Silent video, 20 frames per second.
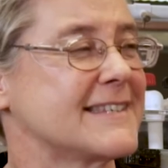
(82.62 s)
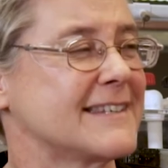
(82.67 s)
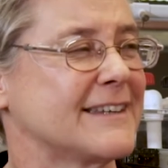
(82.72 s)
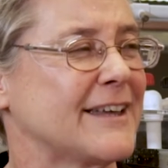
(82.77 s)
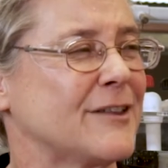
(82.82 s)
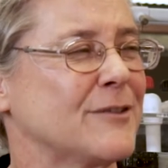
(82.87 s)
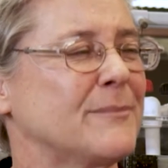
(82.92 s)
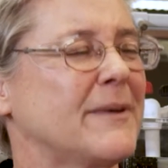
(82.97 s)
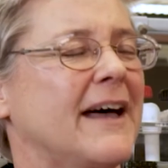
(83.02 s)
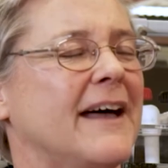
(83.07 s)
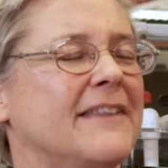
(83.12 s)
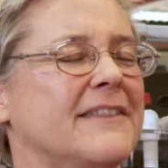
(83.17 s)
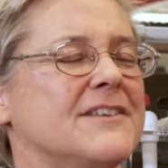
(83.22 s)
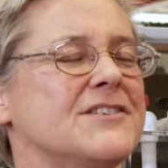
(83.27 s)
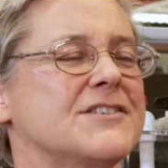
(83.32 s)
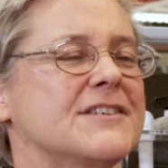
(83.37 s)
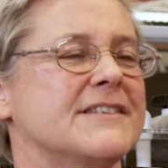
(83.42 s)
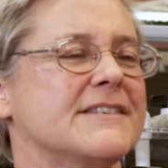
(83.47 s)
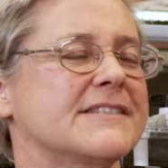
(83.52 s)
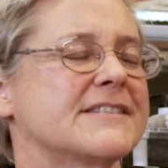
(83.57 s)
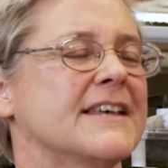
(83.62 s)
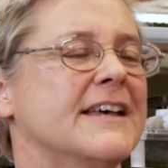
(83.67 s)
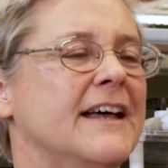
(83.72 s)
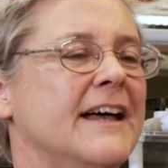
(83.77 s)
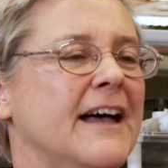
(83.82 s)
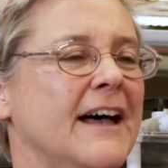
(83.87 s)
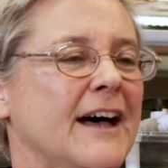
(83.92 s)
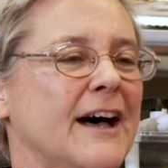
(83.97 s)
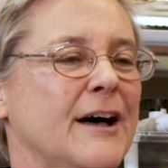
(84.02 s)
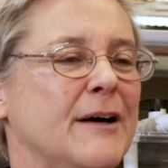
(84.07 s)
and other pathogens.
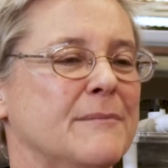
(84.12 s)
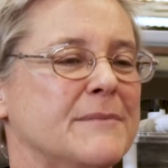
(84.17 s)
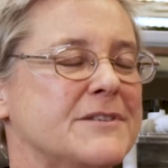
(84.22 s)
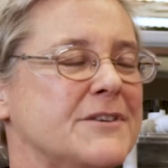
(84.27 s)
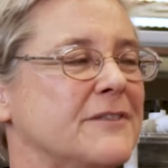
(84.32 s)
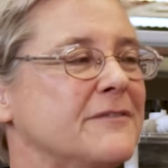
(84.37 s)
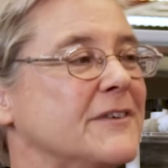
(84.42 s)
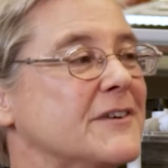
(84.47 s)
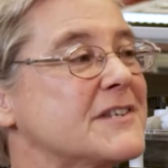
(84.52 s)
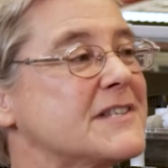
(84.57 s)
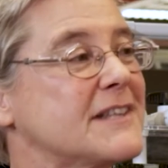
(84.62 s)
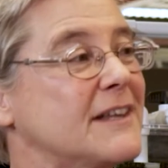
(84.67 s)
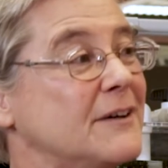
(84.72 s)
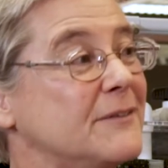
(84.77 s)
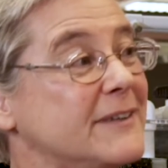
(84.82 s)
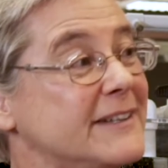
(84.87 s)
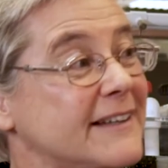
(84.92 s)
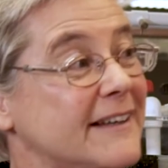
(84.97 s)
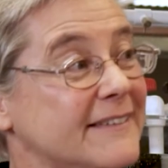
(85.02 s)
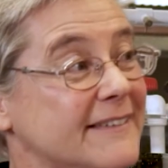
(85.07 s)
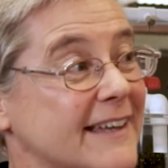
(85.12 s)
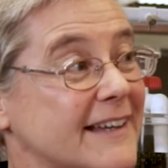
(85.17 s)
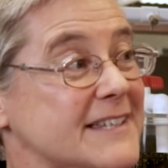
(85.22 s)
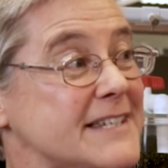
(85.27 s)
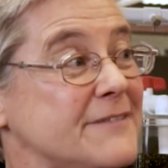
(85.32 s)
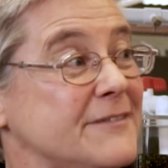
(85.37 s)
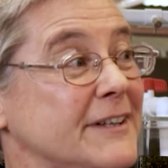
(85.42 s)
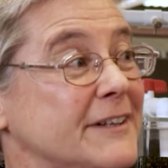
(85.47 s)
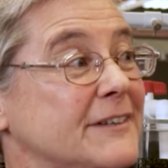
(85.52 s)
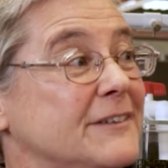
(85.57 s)
So if you're slowing down the
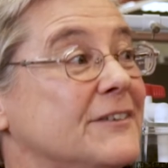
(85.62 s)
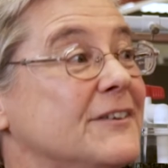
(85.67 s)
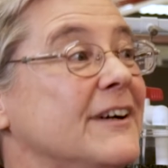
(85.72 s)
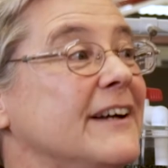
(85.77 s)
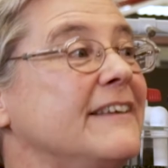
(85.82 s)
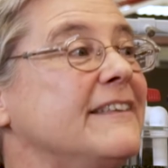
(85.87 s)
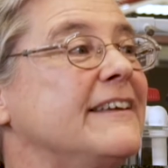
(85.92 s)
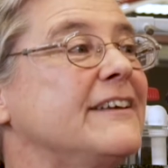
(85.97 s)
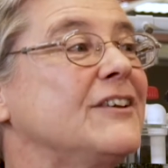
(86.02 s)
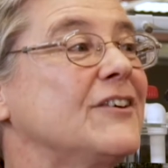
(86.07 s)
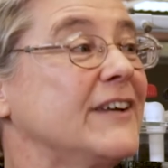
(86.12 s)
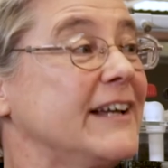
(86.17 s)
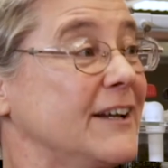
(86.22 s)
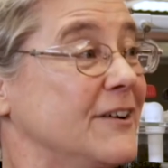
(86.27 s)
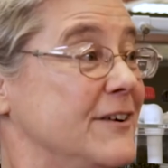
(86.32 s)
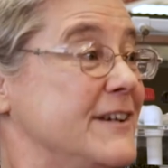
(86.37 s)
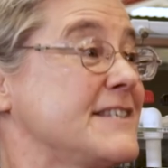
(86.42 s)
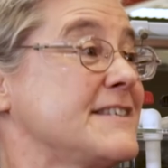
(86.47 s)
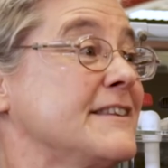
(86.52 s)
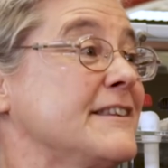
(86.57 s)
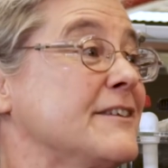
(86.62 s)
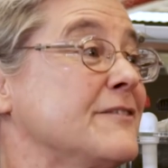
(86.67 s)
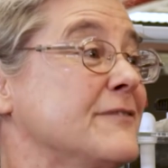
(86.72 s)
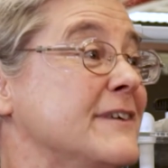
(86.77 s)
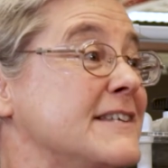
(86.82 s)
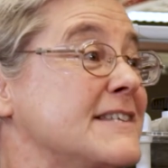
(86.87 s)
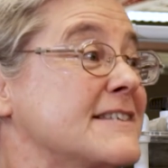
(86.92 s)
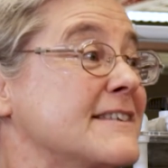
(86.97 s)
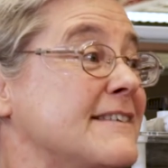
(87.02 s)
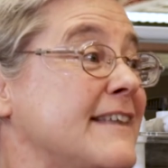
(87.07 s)
activity of chlorine, then you're increasing the
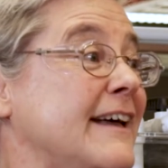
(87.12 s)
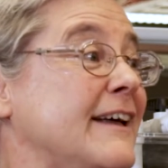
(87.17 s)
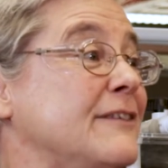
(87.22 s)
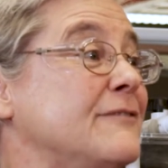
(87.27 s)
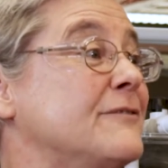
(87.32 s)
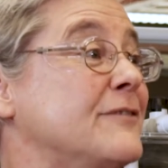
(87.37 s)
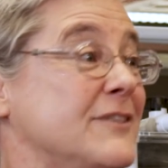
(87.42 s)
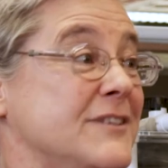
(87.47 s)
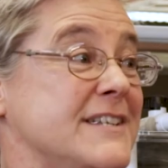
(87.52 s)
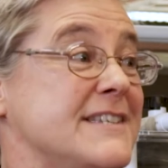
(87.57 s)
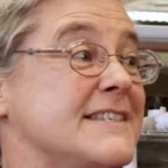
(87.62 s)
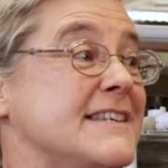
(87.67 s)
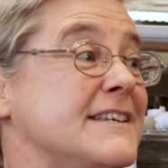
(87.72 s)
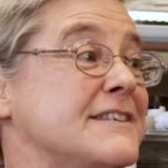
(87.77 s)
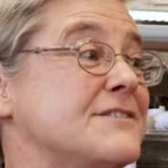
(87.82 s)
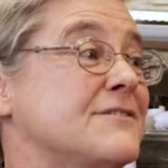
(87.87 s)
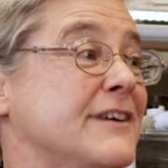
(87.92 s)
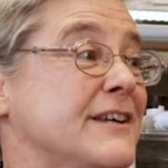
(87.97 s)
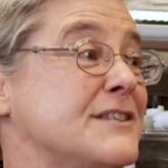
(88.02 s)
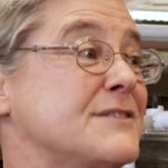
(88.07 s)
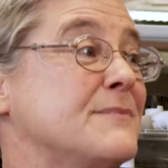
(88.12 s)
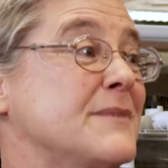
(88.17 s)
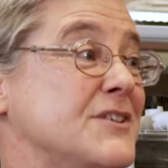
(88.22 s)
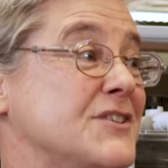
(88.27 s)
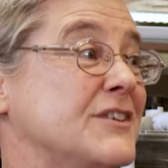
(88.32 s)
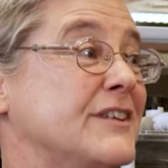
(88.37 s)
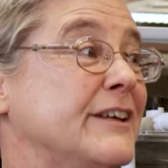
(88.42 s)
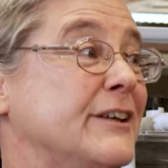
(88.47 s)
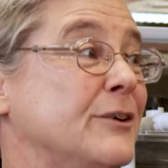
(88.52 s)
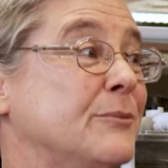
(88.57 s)
risk then for disease
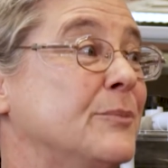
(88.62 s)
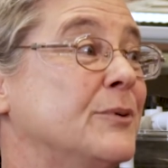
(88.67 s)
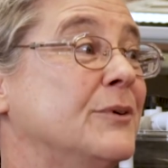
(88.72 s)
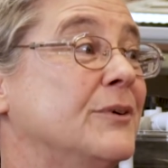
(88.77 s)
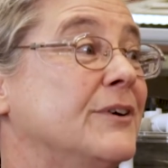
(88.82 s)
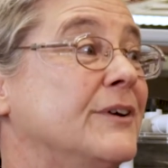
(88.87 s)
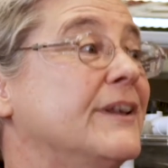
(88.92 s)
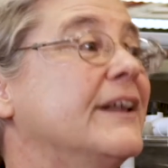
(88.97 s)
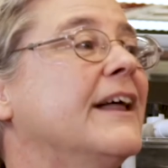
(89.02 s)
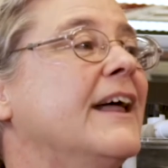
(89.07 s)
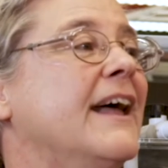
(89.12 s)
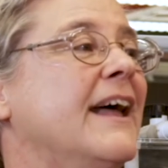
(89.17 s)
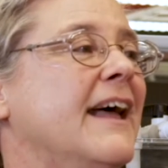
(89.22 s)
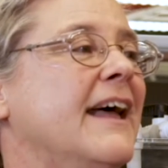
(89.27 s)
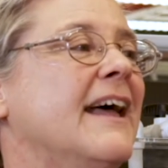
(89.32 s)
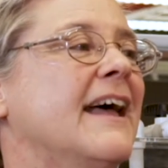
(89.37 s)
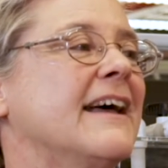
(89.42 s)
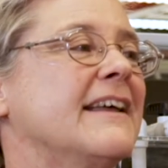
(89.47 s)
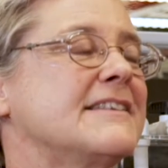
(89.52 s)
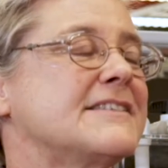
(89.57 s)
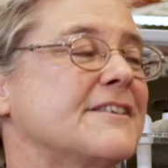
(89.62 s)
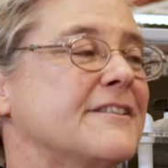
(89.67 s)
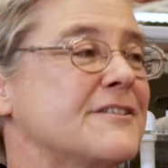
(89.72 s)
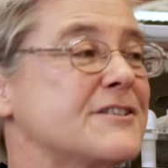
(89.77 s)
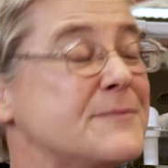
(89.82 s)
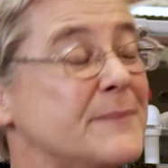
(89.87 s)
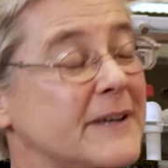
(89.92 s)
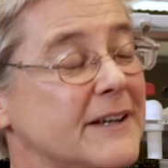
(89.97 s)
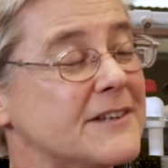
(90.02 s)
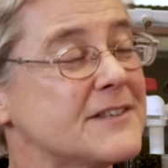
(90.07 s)
transmission in a pool. Mm-hmm. And so
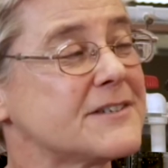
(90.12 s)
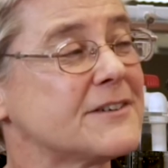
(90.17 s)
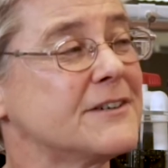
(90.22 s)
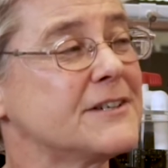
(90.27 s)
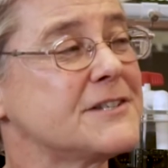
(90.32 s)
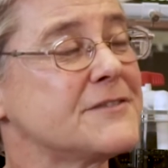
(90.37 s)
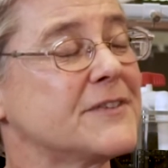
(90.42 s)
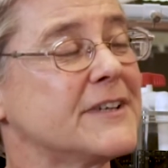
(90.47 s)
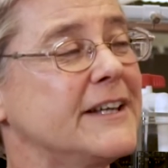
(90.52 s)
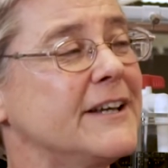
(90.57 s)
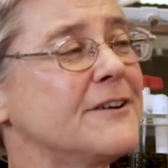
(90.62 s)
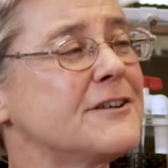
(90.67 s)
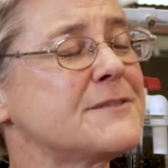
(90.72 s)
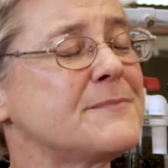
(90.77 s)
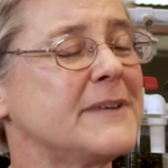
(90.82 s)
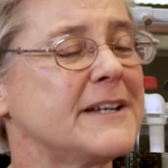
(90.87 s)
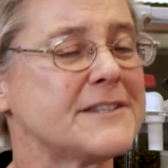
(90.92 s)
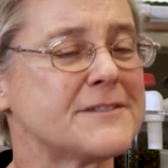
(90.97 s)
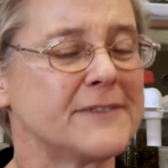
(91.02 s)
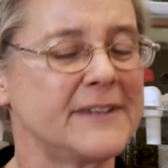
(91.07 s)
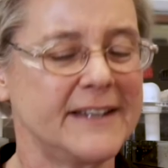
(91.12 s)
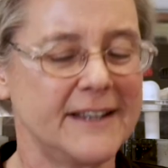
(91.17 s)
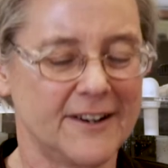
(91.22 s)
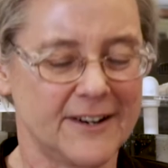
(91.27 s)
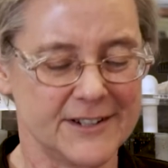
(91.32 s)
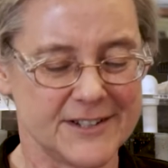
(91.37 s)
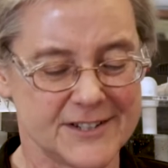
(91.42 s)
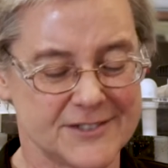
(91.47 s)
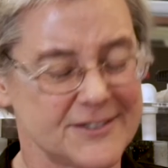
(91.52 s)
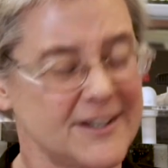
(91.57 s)
there's been concerns for years, but it's really
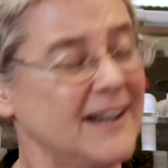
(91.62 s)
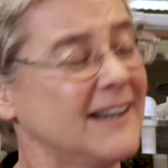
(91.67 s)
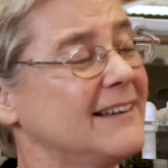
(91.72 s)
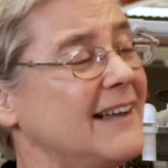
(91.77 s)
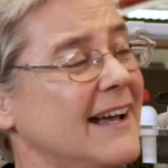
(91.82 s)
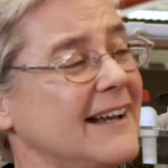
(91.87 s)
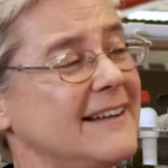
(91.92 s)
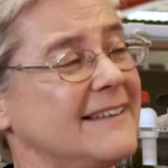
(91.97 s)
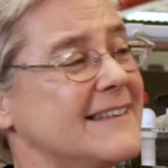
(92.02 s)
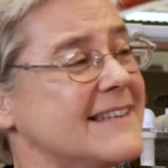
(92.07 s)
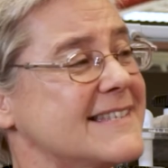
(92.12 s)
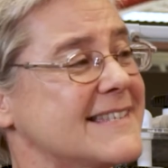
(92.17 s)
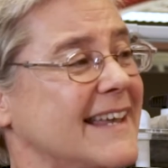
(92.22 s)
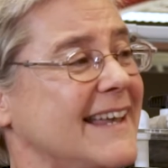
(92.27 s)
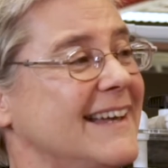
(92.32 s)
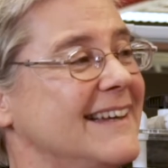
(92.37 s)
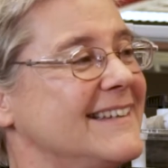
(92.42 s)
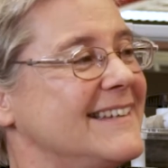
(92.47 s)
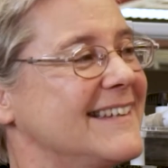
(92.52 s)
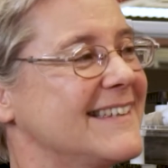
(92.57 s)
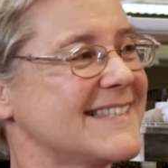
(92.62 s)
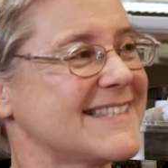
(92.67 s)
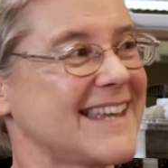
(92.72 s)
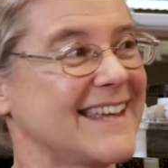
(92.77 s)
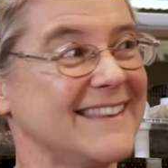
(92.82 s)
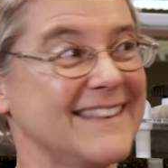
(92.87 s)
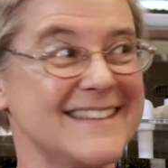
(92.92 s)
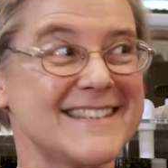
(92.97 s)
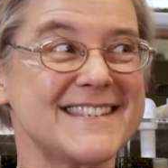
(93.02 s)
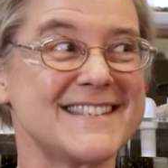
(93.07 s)
hard to draw a line in the sand and
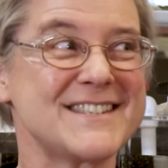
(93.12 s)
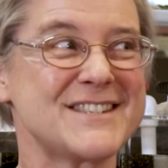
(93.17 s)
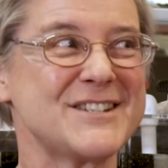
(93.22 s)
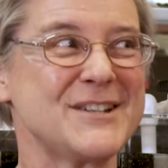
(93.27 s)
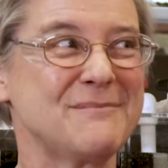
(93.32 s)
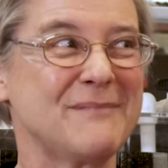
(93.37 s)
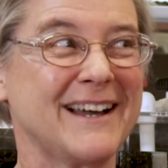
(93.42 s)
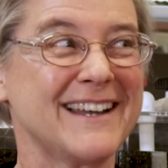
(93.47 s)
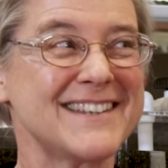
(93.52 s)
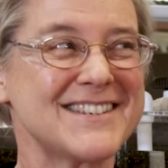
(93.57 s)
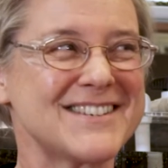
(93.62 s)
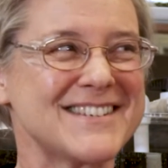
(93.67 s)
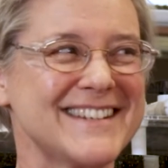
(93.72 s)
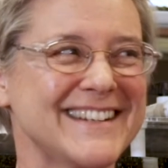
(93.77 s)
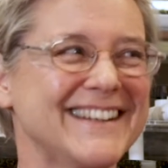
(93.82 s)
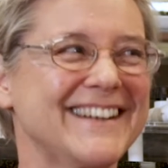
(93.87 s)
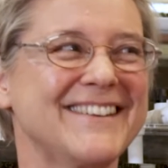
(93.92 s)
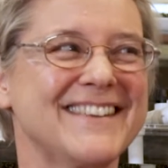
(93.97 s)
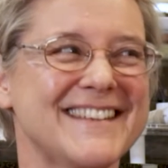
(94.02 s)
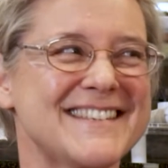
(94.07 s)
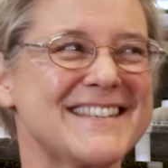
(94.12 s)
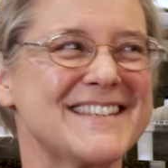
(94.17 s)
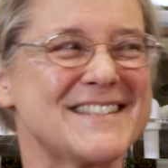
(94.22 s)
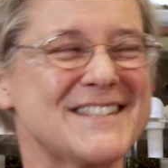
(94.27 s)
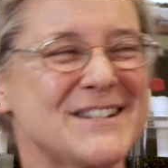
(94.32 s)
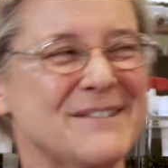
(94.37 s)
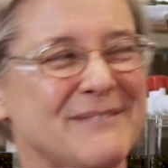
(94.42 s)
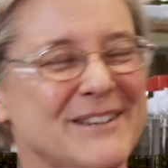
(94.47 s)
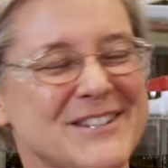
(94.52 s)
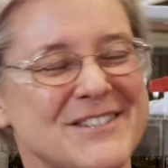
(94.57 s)
say this is too much, this is
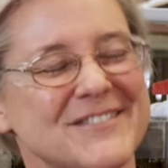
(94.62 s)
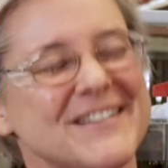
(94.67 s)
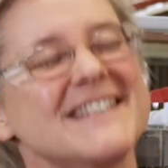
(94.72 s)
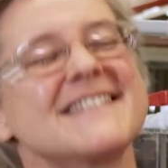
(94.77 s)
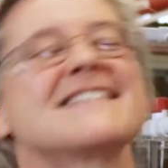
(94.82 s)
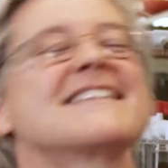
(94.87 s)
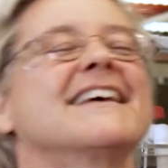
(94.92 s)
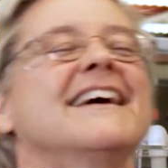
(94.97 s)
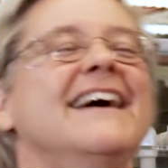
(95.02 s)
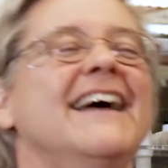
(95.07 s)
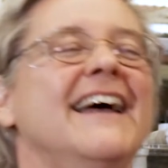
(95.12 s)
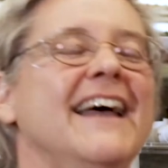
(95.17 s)
too much risk.